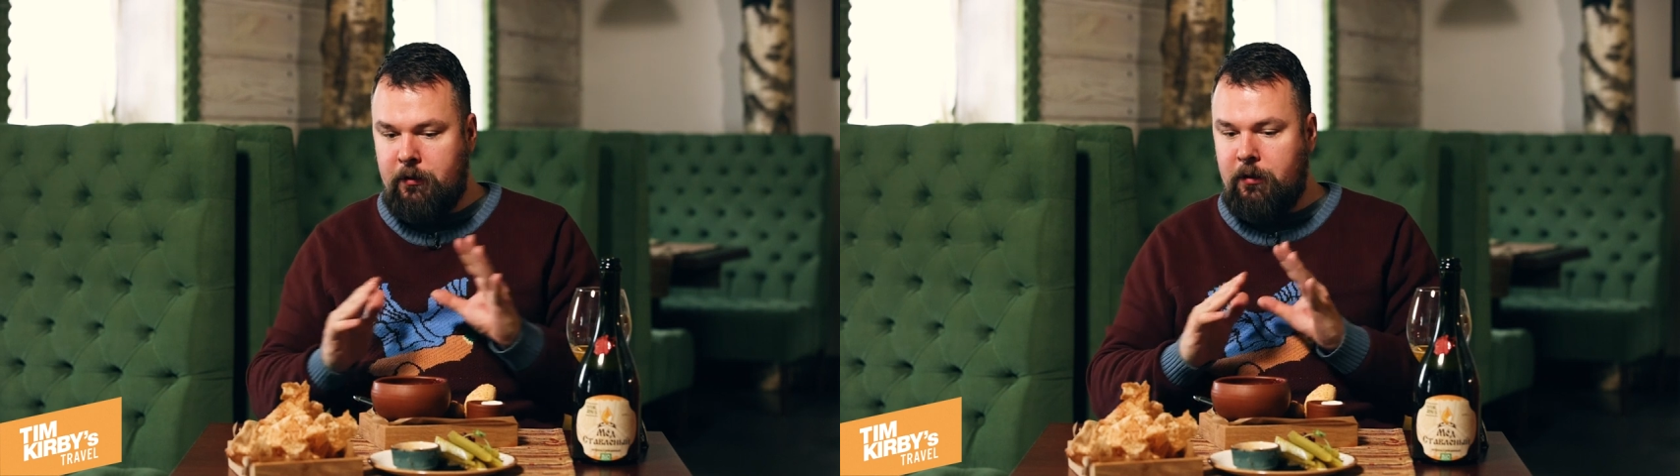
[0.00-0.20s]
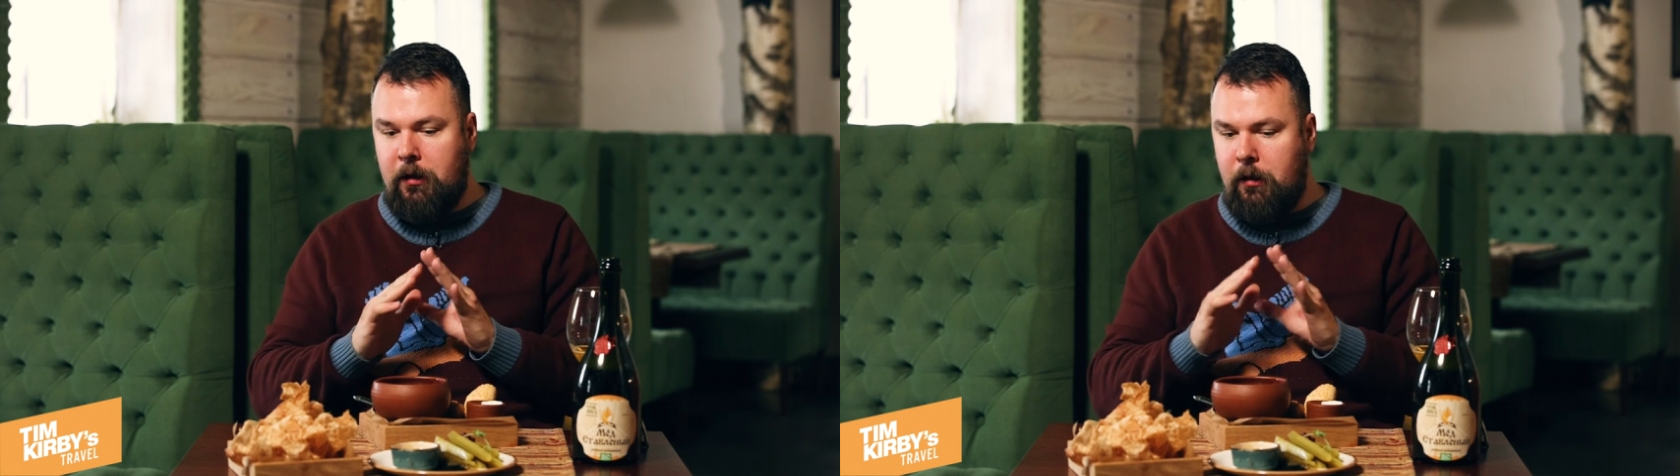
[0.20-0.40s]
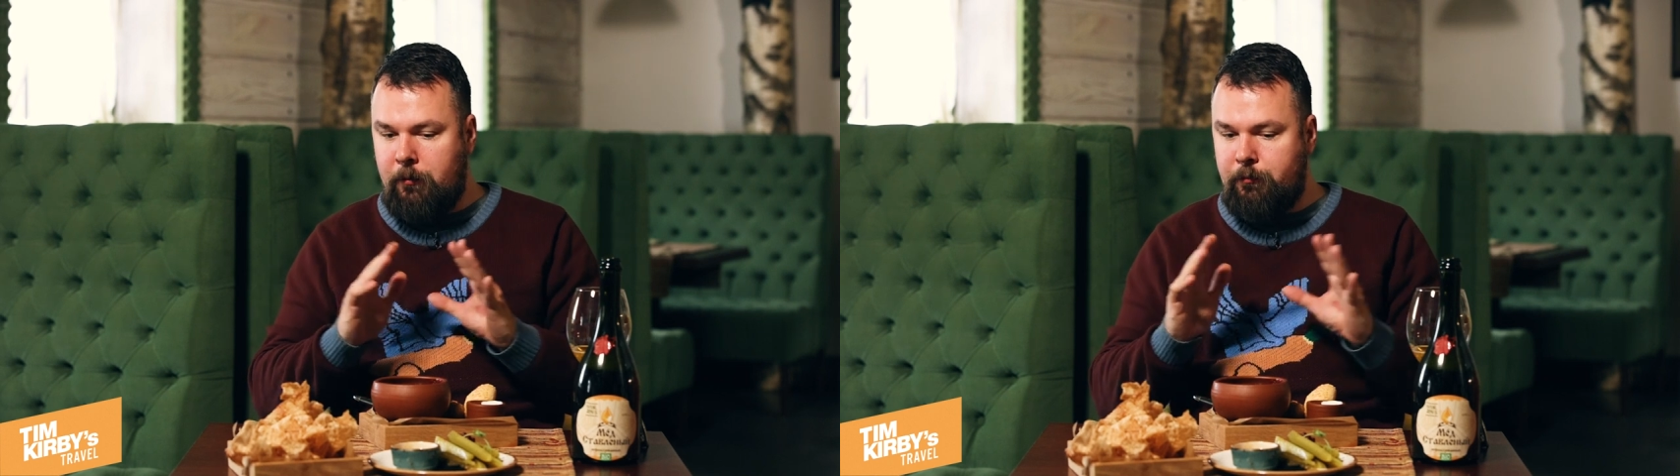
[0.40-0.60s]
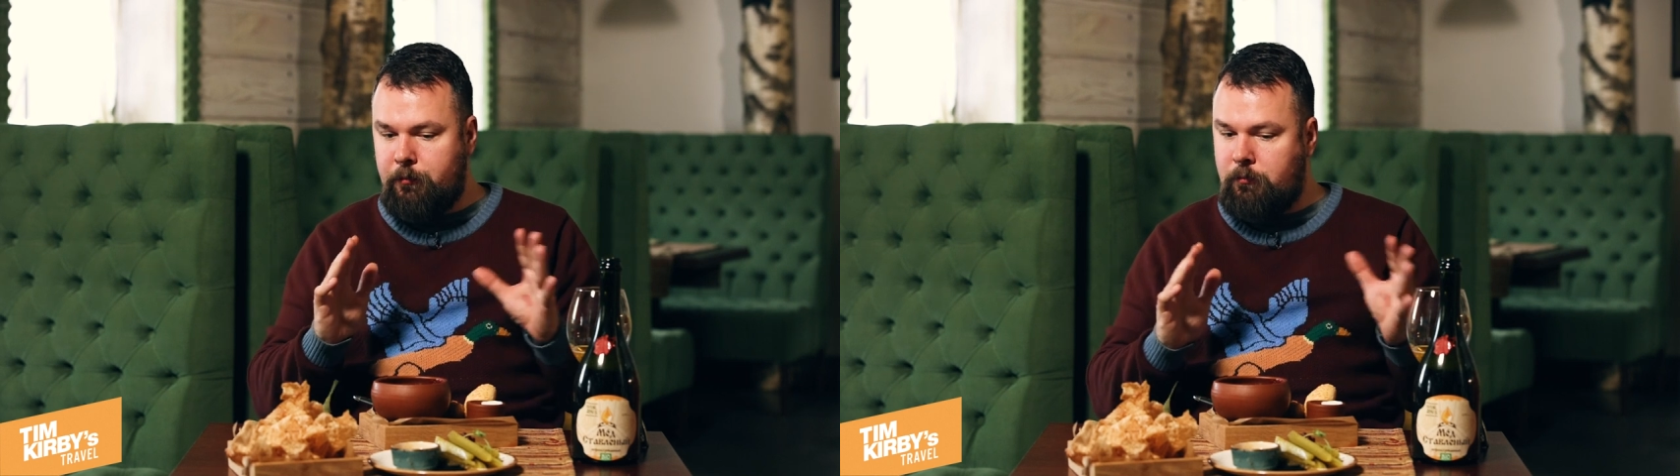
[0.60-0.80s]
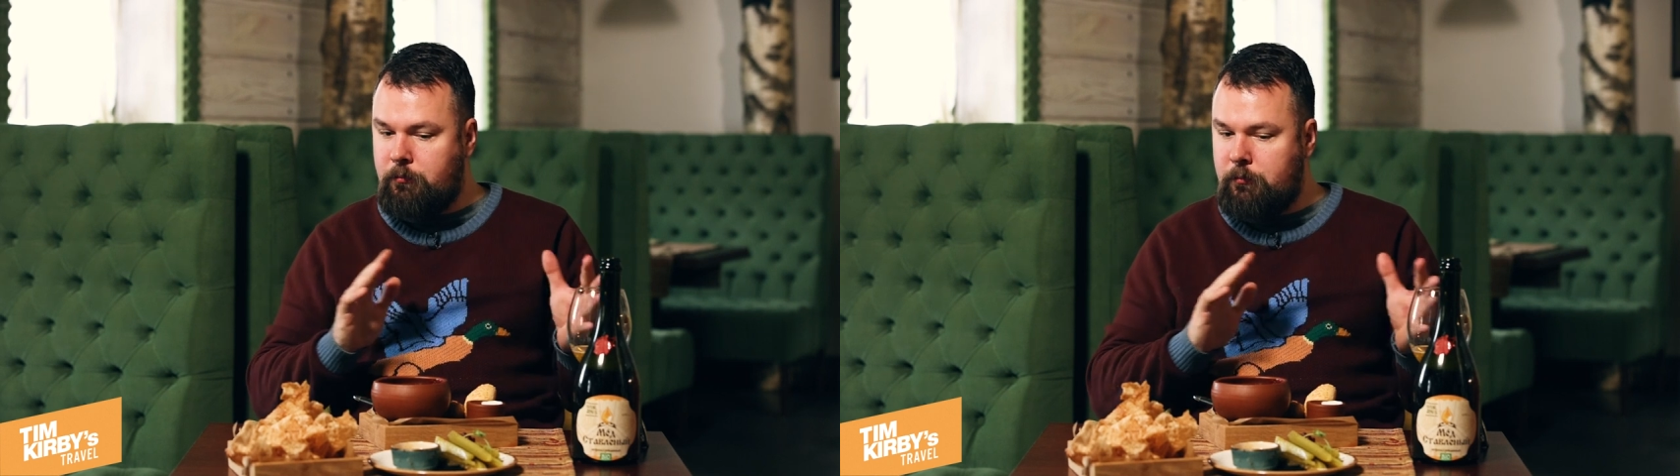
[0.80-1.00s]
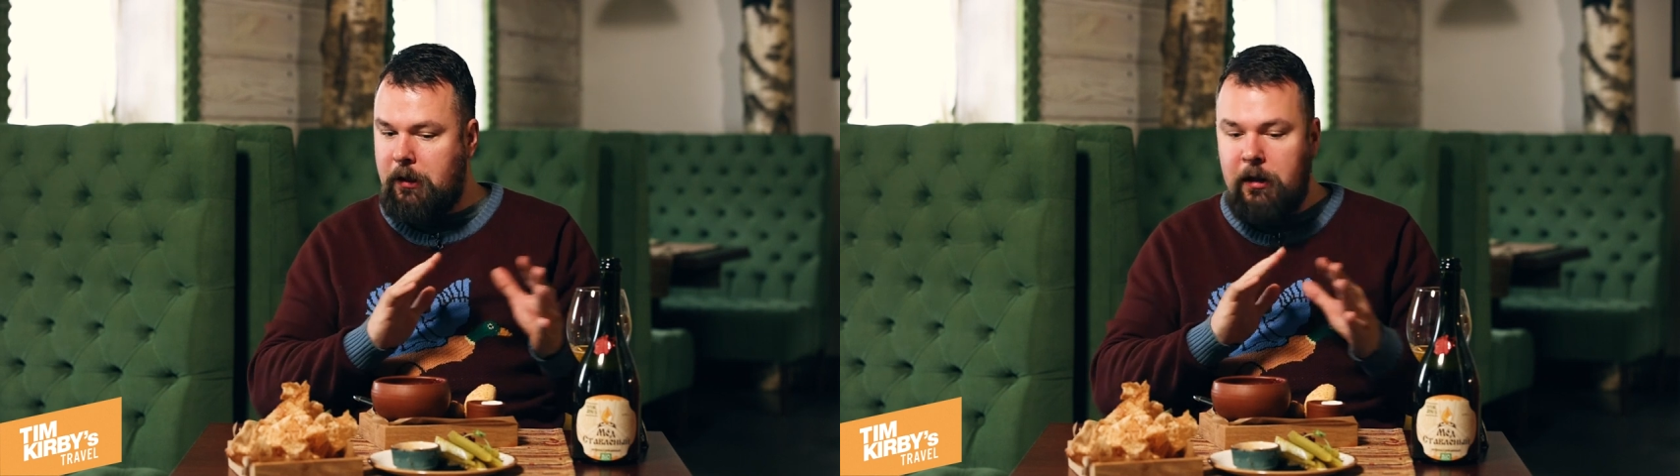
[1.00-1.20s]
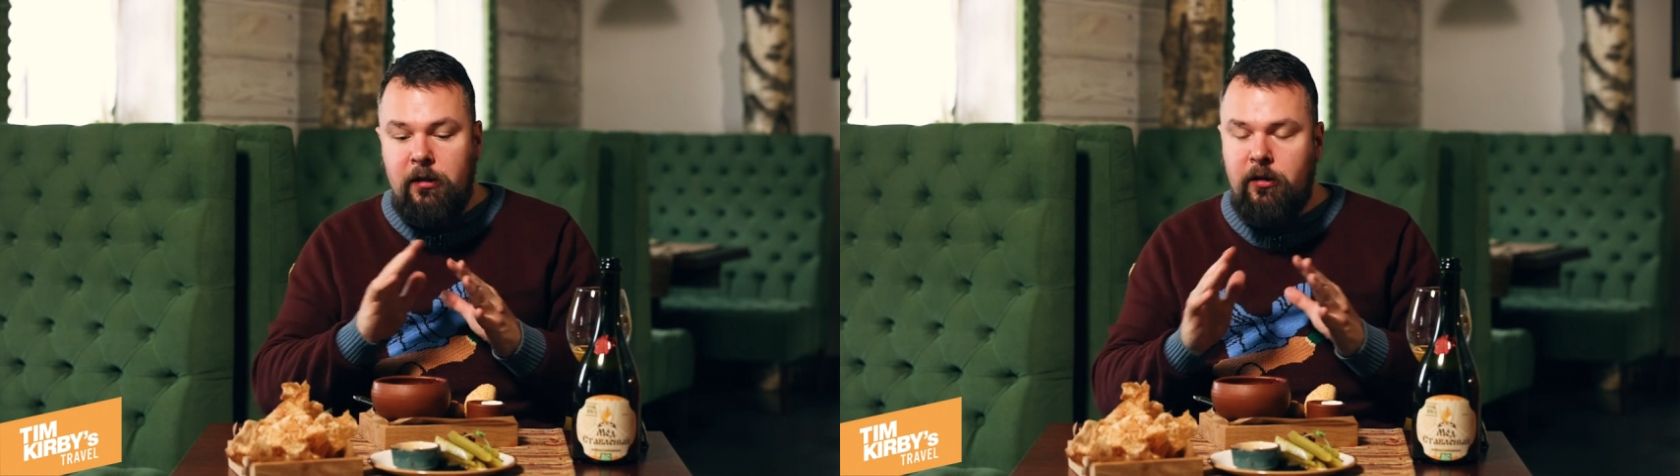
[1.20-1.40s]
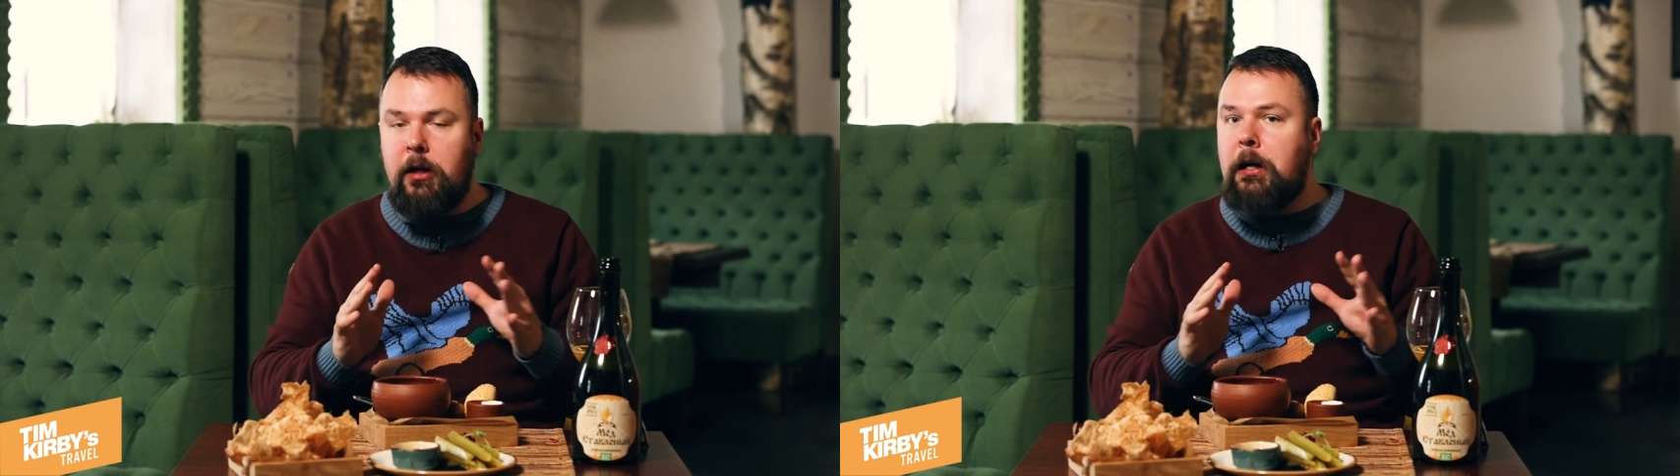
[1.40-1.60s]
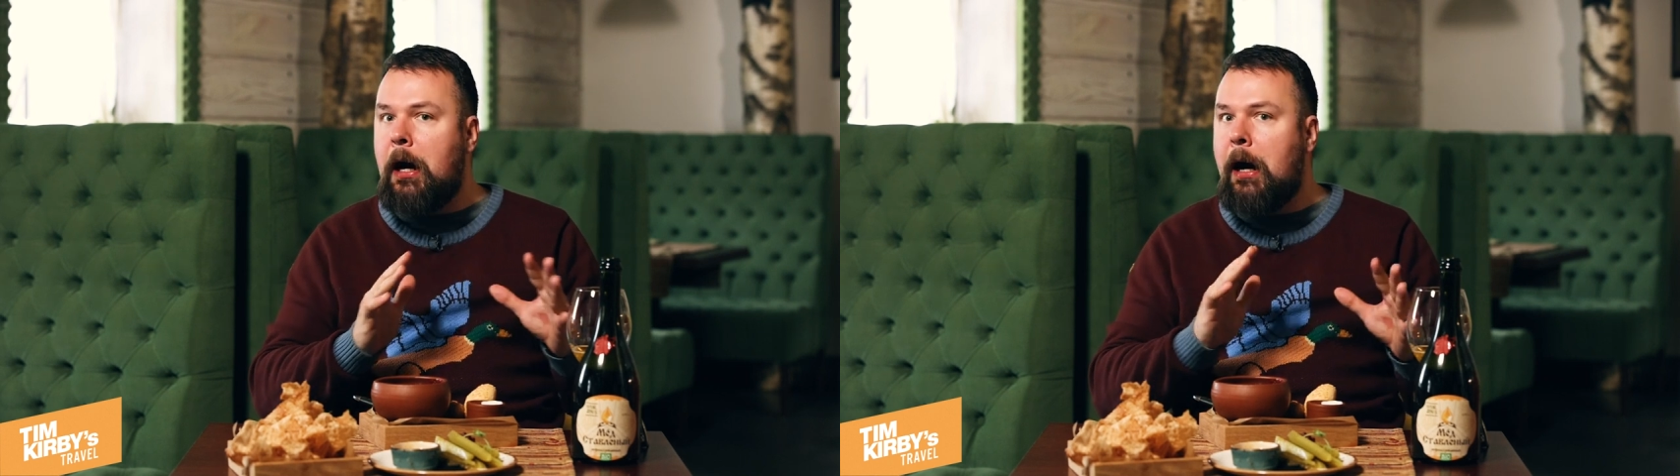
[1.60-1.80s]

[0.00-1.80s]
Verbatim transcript: It's like it is like a